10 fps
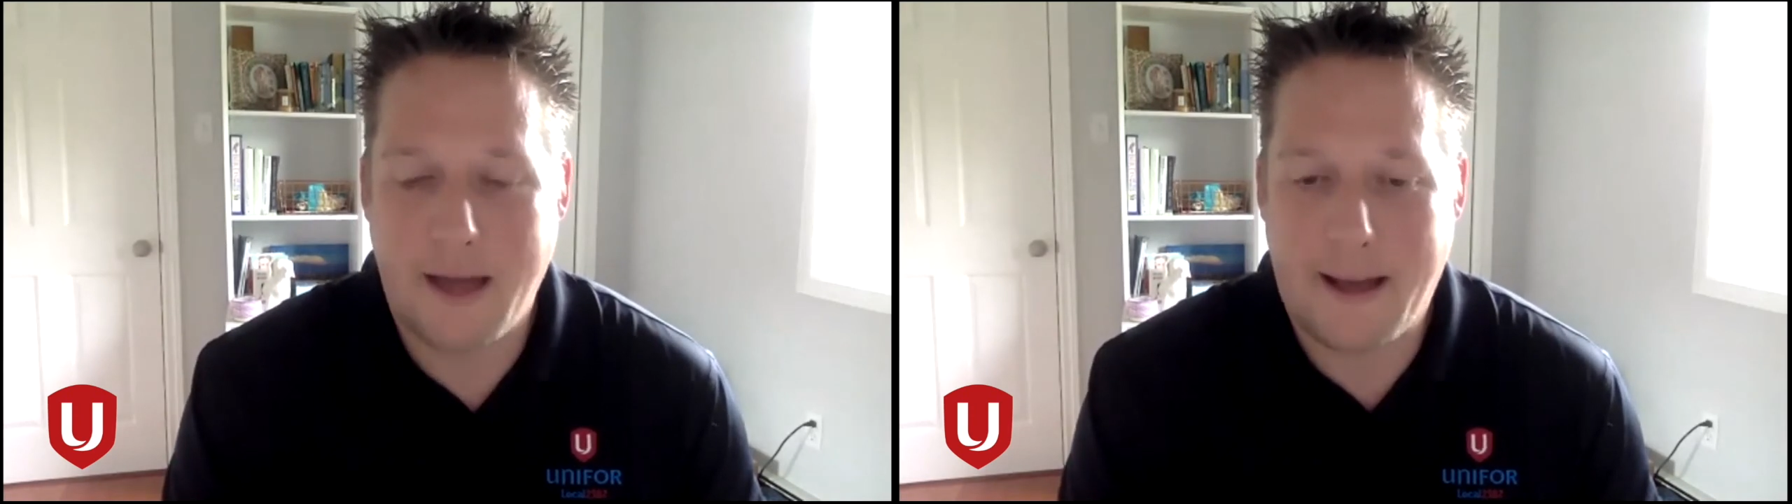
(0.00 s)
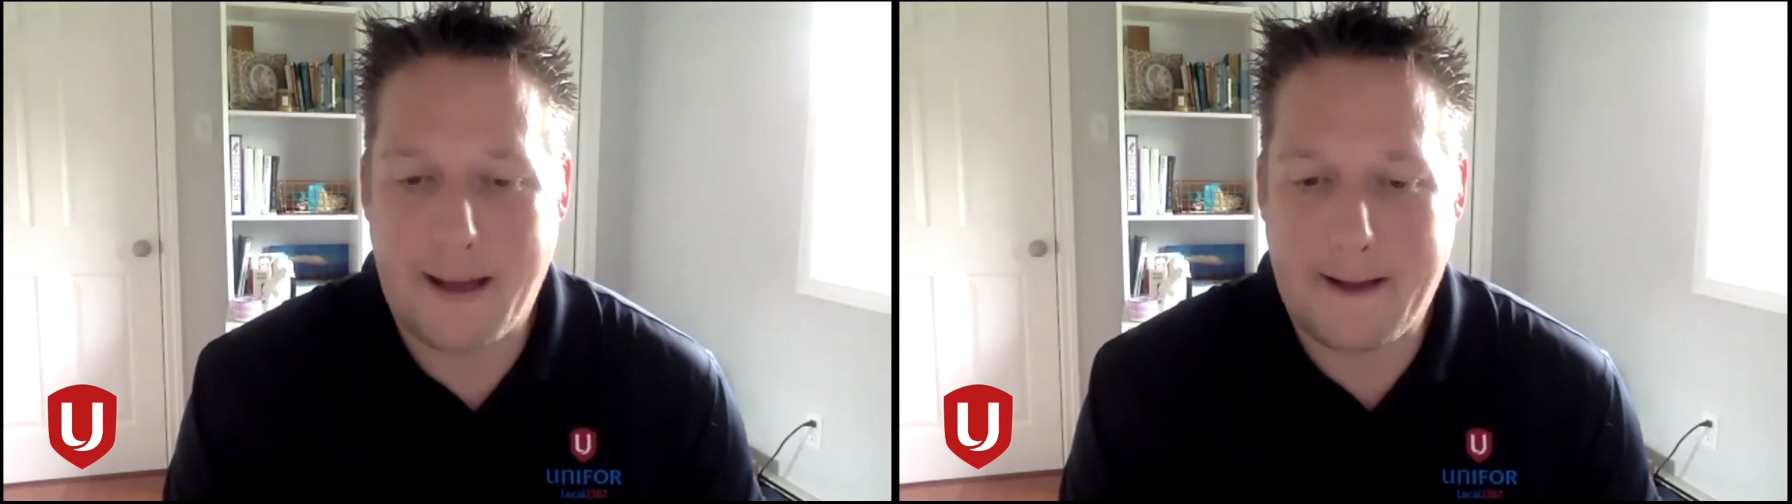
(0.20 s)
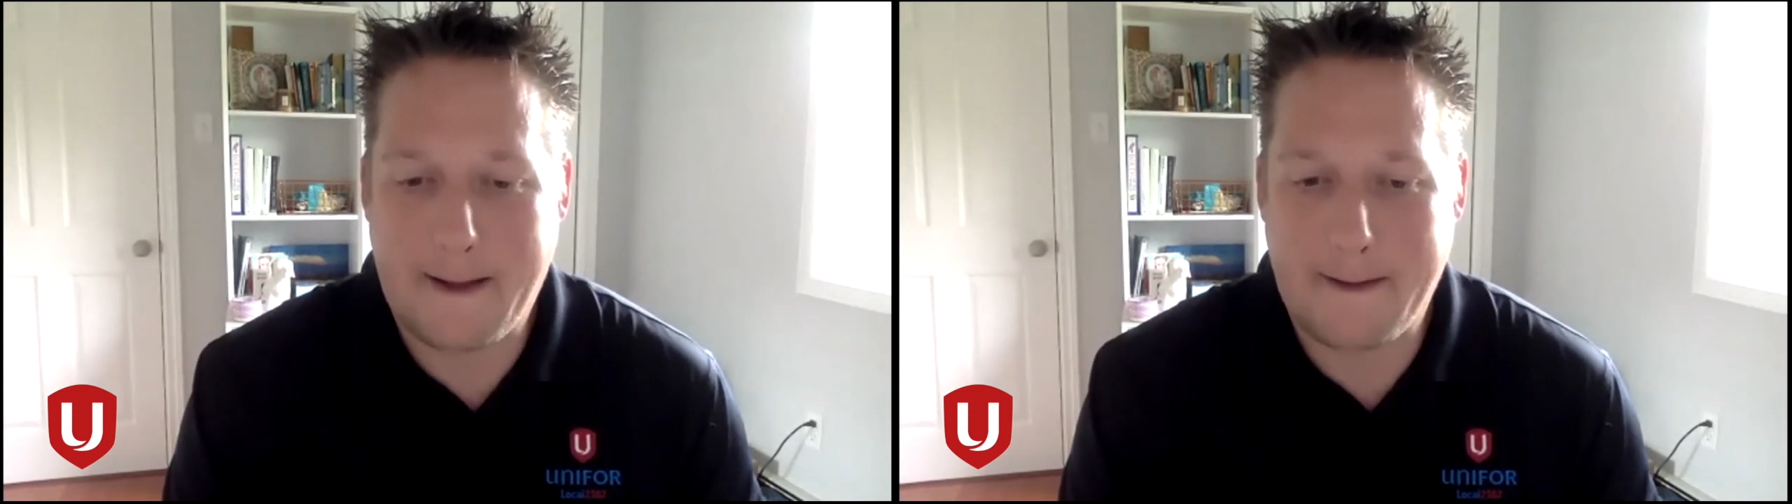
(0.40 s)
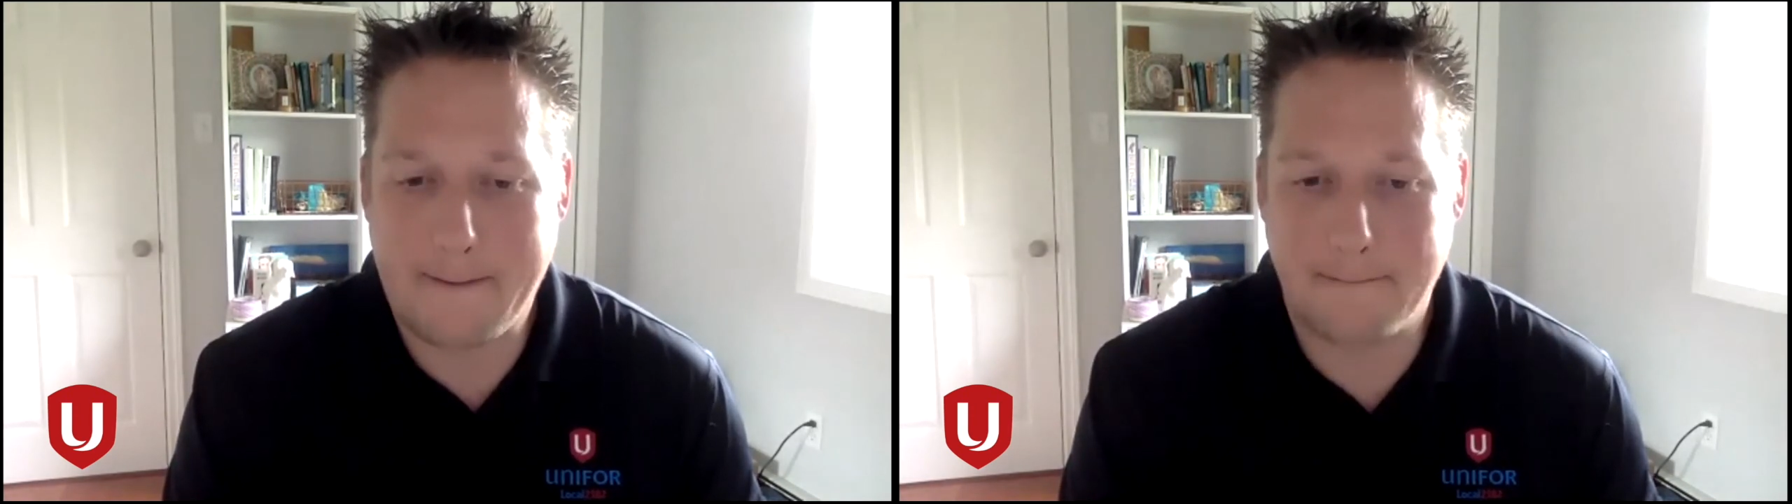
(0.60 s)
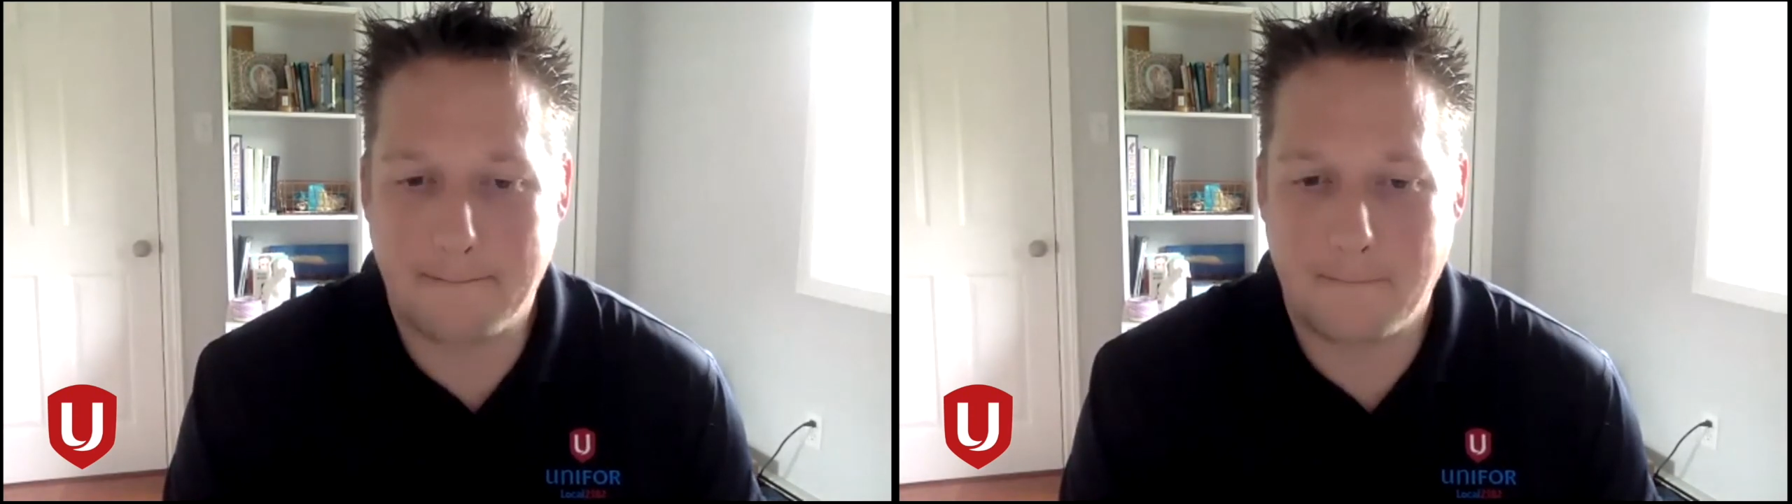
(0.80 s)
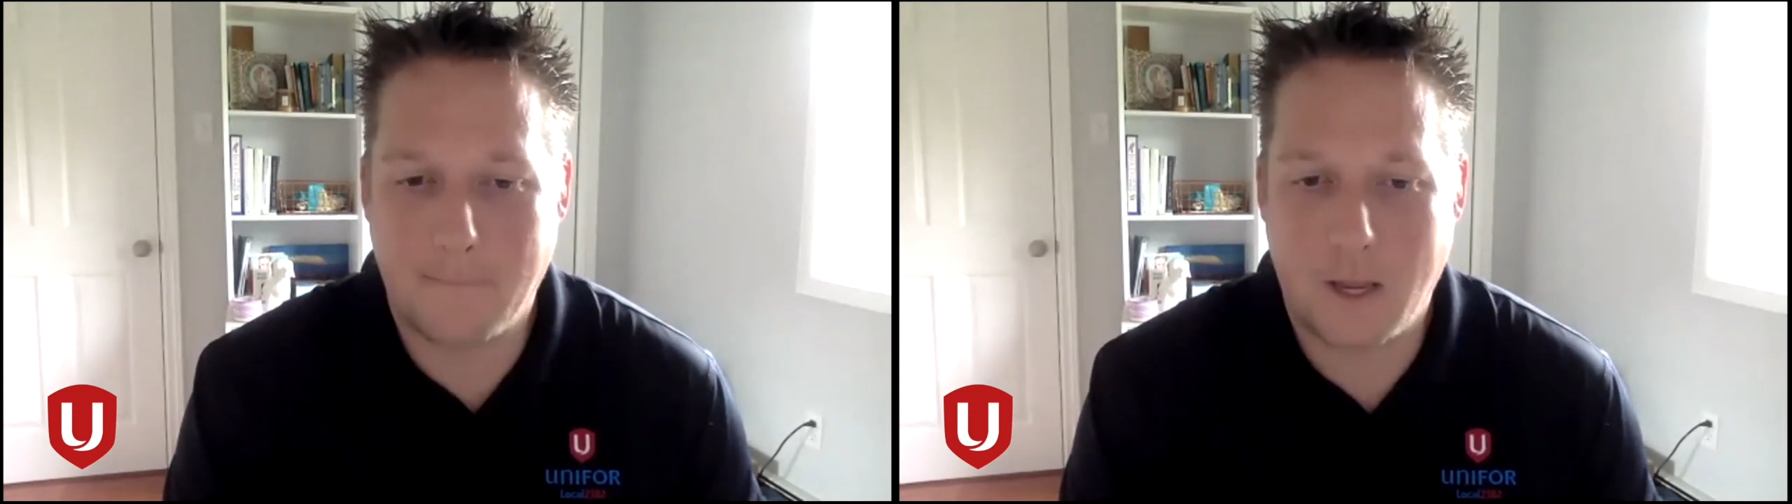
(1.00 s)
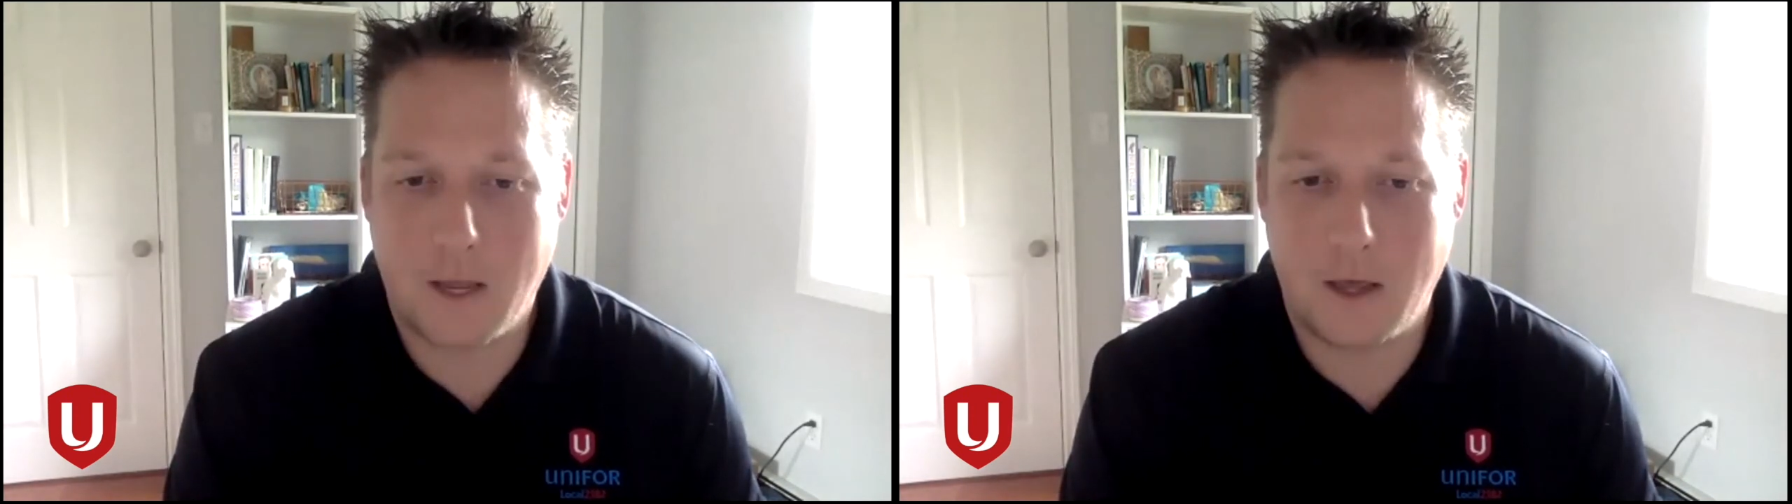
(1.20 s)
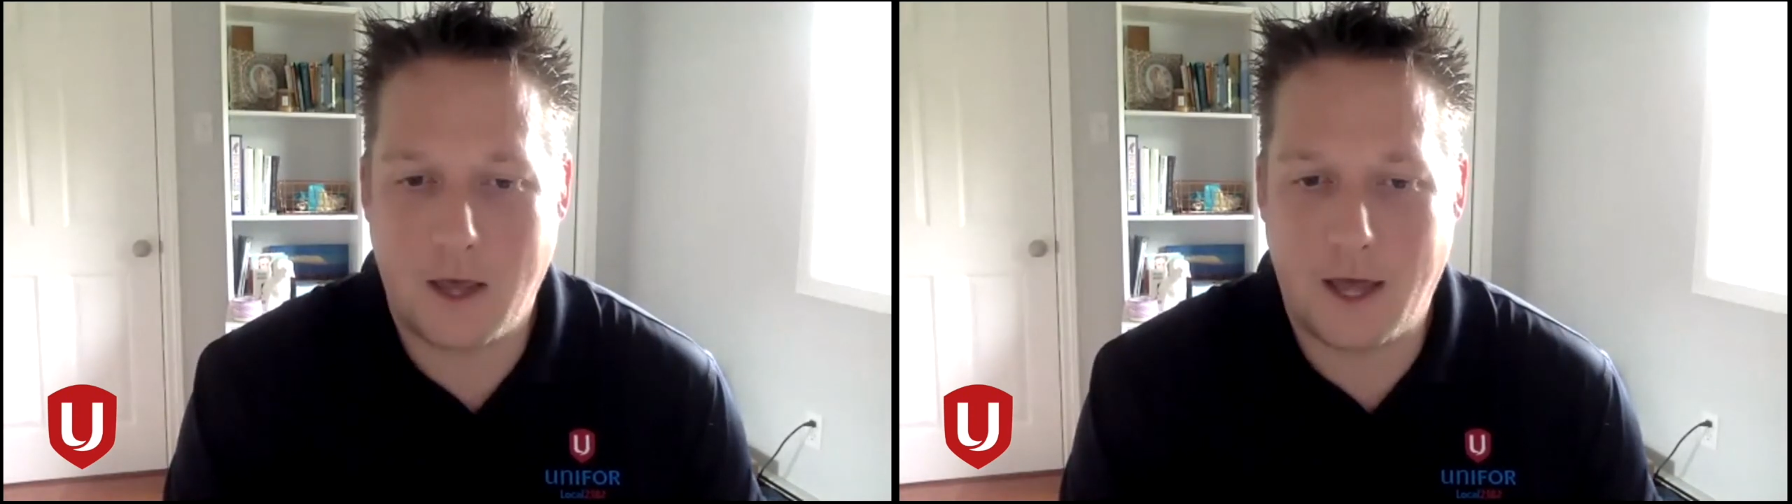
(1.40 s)
And
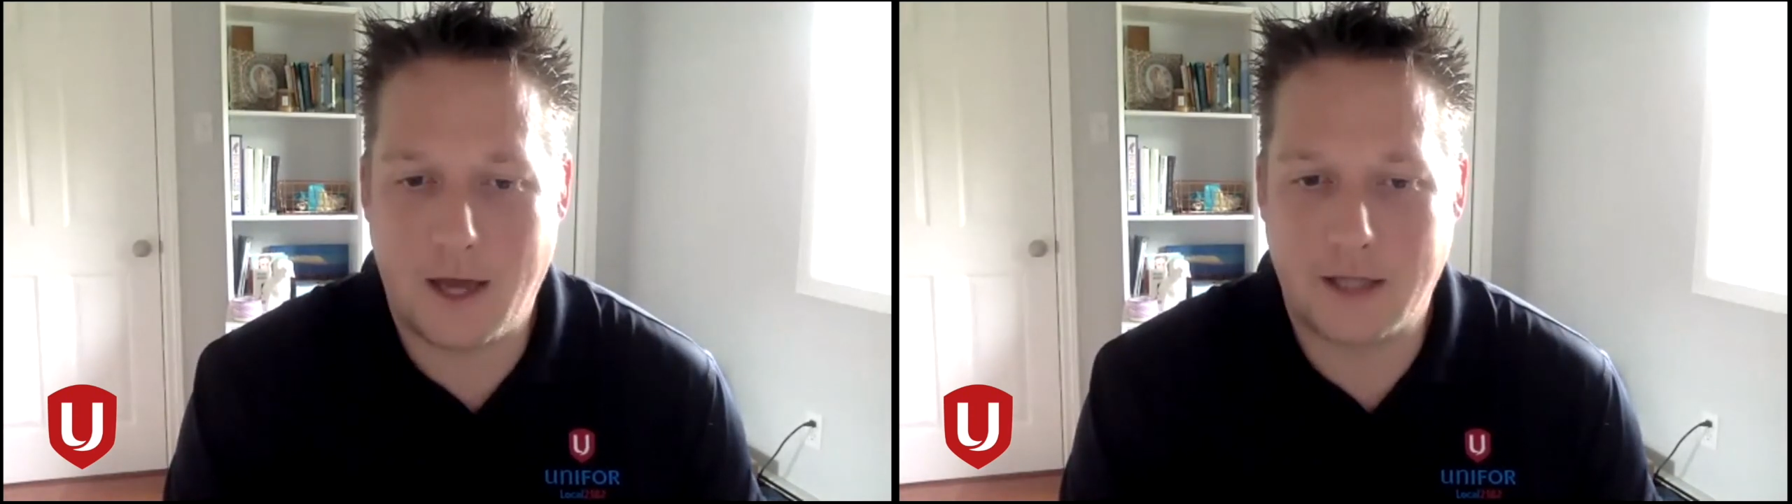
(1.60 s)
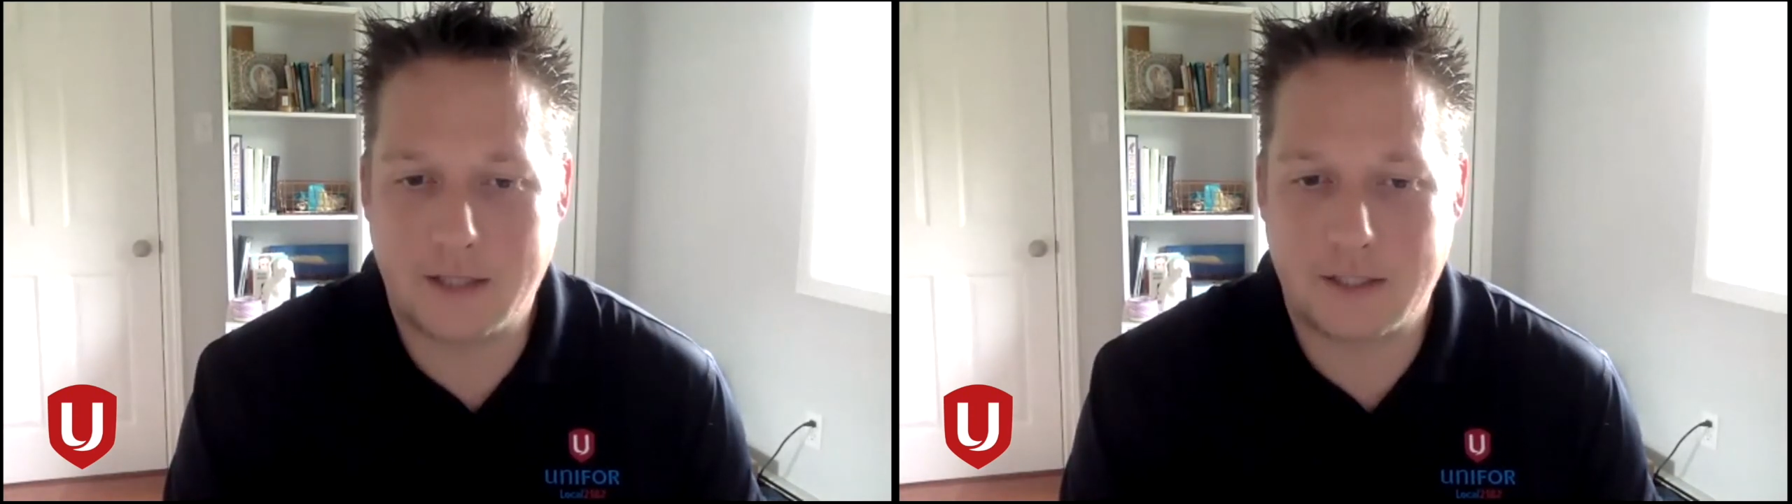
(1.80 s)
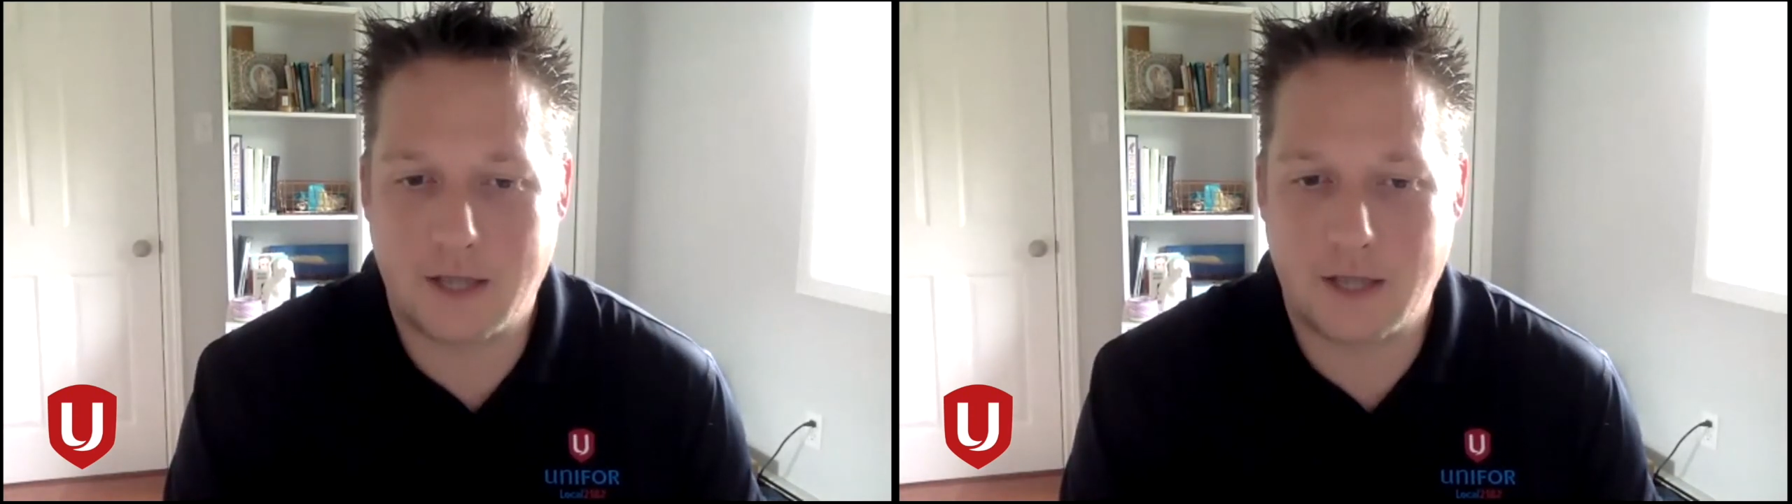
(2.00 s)
it's